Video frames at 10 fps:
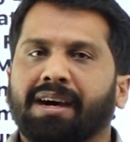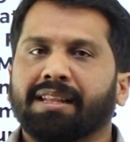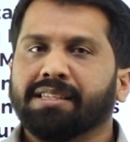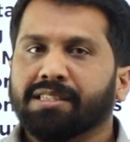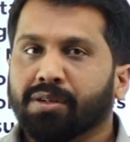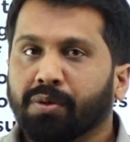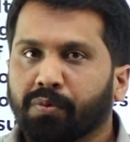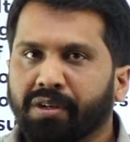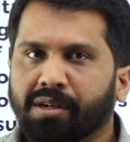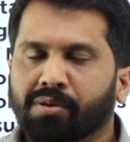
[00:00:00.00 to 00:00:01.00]
balance
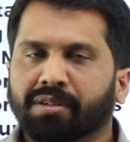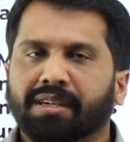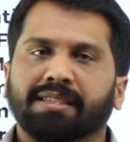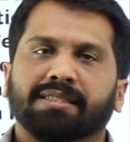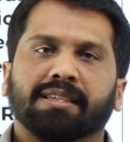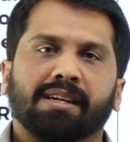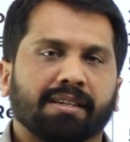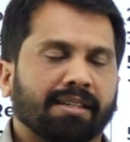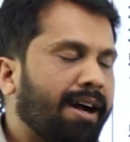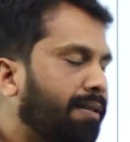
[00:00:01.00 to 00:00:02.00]
we don't
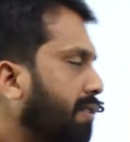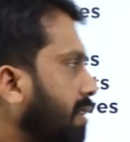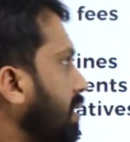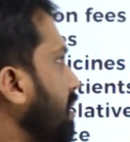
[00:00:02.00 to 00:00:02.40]
consider now.